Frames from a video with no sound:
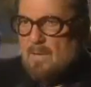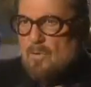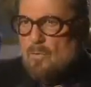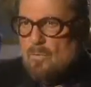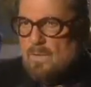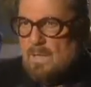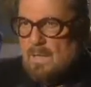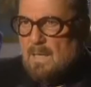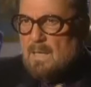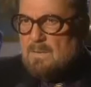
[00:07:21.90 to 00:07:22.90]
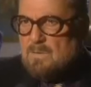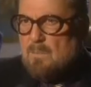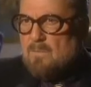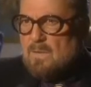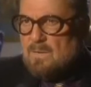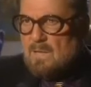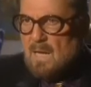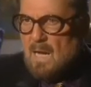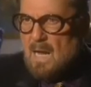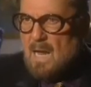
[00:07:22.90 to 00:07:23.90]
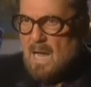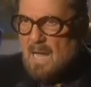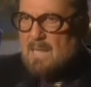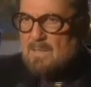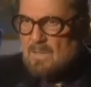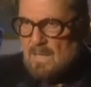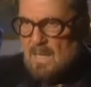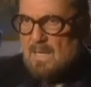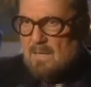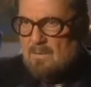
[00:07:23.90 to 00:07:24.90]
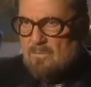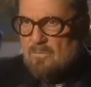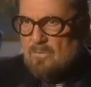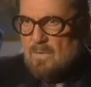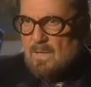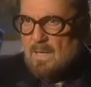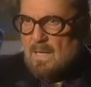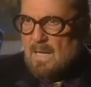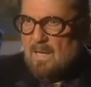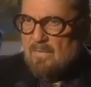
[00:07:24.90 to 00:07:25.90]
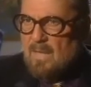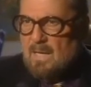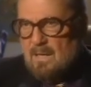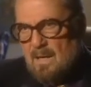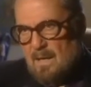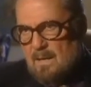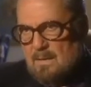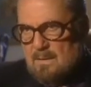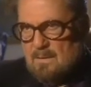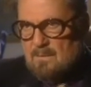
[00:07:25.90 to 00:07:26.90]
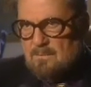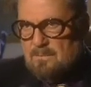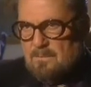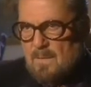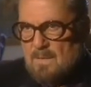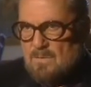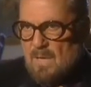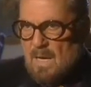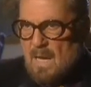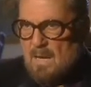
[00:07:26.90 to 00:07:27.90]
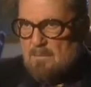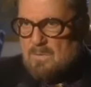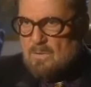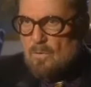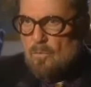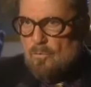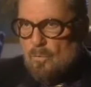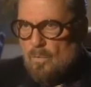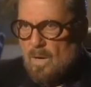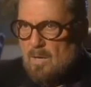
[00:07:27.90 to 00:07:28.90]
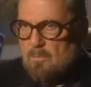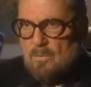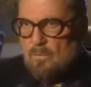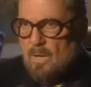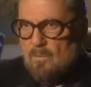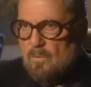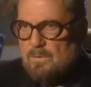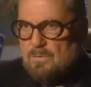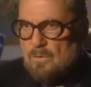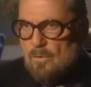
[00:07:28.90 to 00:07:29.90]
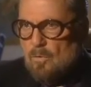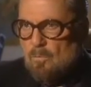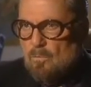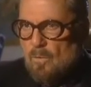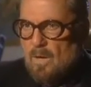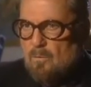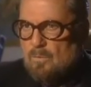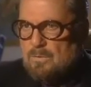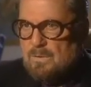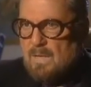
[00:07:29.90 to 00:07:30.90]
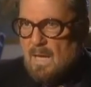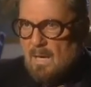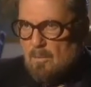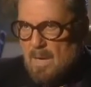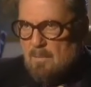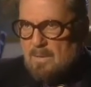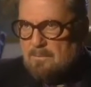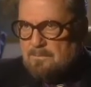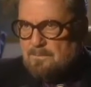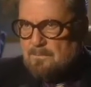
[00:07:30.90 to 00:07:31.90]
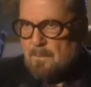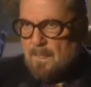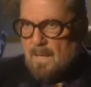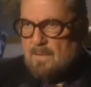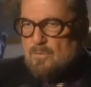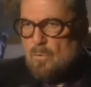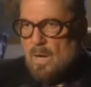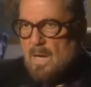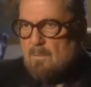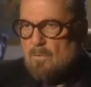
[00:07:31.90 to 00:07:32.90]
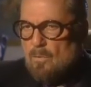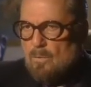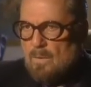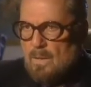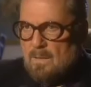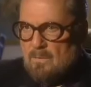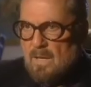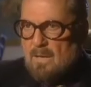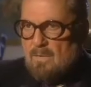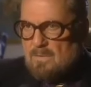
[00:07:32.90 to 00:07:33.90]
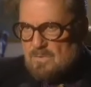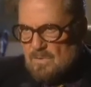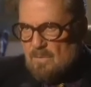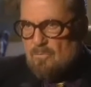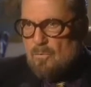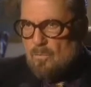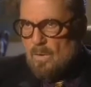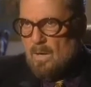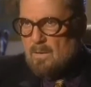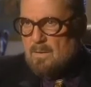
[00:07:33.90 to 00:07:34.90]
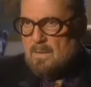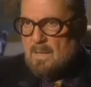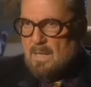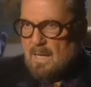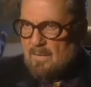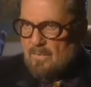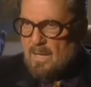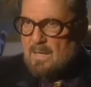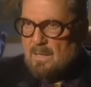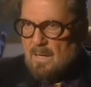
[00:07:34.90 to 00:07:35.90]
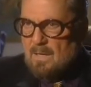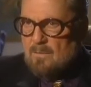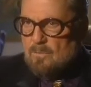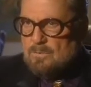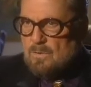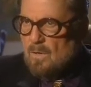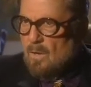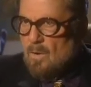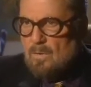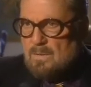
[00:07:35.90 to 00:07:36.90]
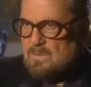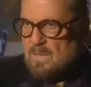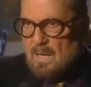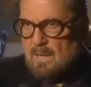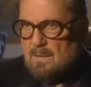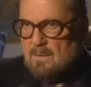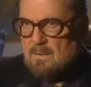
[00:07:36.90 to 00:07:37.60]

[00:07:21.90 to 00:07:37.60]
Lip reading: knew that he had something that I had to have. And that night, see, I had him go for Ron, but Ron wasn't home. Ron was in Alabama. And so I had him go and send for Ron. And that night was the longest night